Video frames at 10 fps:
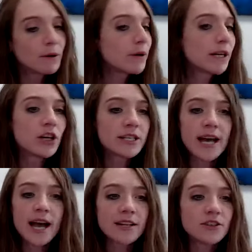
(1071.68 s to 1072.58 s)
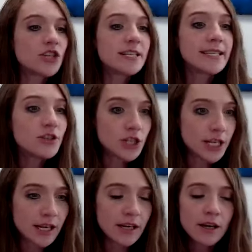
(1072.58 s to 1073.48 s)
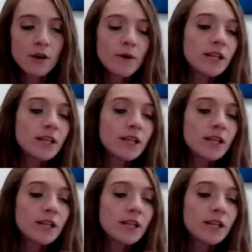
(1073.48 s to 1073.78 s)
but we looked at GCG,